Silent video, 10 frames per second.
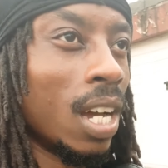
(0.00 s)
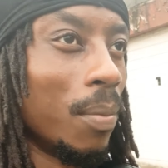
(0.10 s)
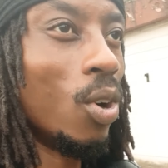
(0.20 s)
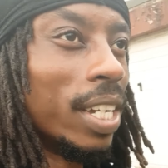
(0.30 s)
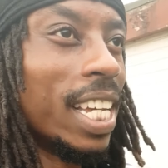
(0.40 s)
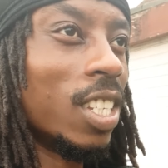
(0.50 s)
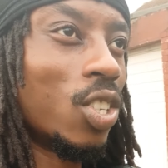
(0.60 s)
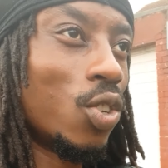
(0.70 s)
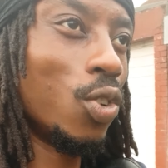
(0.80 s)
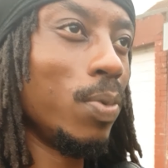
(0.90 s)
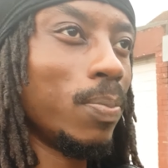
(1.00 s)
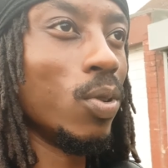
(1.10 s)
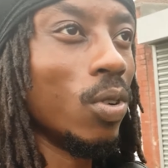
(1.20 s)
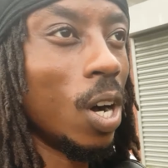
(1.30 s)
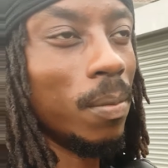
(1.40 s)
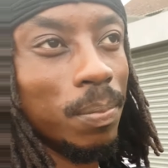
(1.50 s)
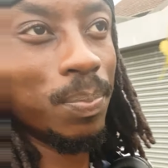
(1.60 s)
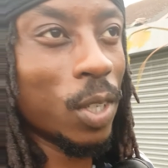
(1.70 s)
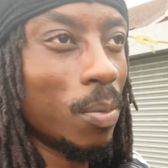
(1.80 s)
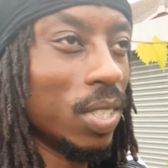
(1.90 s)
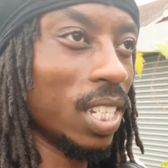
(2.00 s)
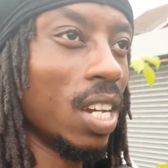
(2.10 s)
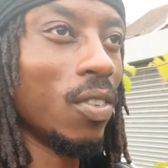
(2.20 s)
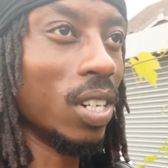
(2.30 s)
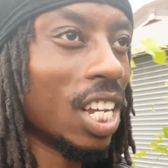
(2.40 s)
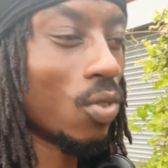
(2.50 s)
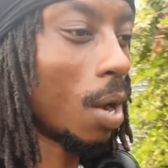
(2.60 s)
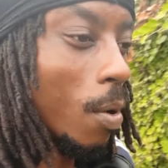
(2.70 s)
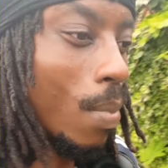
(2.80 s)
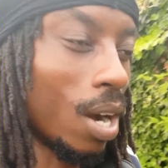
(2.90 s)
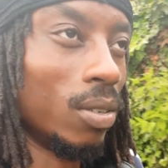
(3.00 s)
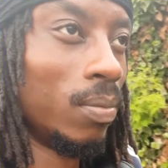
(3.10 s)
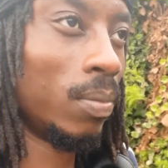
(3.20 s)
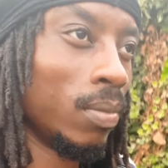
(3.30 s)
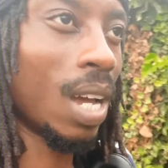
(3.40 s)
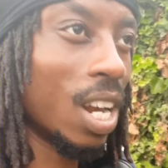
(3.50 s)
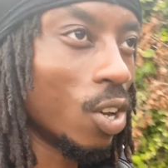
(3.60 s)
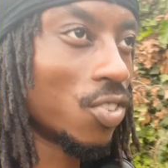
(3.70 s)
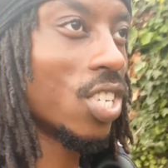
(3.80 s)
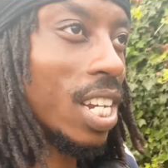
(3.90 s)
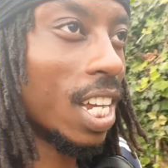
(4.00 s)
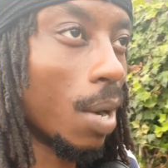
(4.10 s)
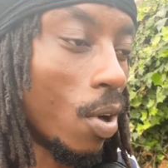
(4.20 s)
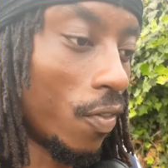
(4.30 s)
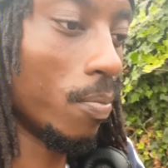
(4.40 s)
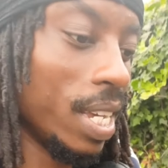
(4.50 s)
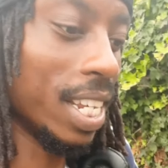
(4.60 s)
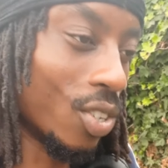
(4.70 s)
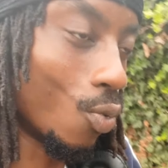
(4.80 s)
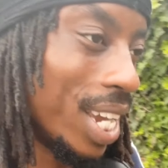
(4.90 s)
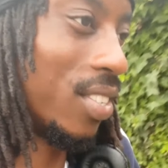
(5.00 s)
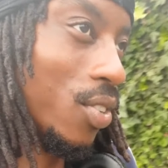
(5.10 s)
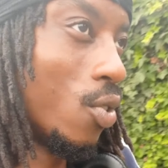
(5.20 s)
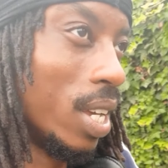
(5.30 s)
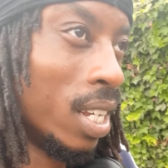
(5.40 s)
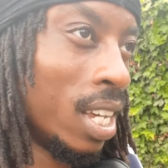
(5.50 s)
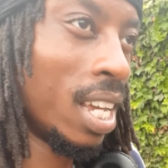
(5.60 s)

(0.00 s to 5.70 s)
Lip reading: I'm not against two people coming together. That's what I'm about. I love shit like that. But for me, there's a way to do it.